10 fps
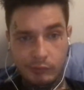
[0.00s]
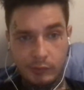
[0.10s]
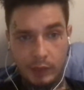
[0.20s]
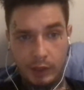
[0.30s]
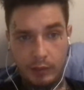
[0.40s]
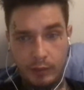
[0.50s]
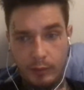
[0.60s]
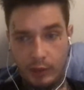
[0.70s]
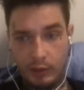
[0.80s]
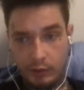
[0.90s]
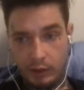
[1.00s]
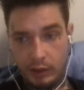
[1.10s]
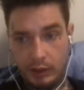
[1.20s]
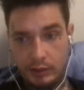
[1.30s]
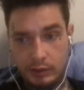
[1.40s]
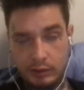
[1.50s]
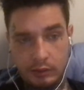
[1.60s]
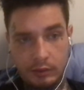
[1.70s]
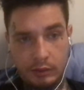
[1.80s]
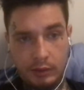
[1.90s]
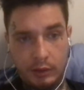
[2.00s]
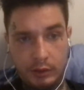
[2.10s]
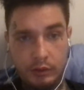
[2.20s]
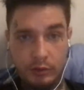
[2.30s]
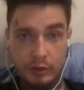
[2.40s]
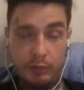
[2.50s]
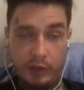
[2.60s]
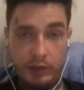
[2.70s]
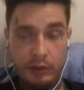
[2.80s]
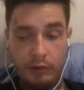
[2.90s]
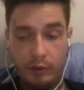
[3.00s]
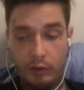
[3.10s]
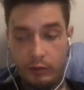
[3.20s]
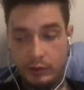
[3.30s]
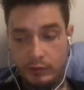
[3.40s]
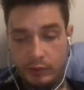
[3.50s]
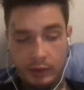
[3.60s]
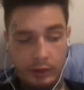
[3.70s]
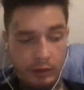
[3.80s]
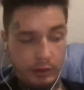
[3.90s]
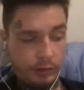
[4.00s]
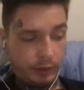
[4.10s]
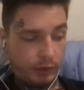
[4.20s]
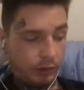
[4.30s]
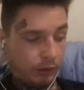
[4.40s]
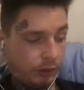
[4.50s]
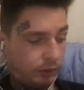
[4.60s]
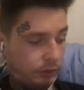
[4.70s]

That could be my only guess. To exploit you, though, is really the ultimate goal.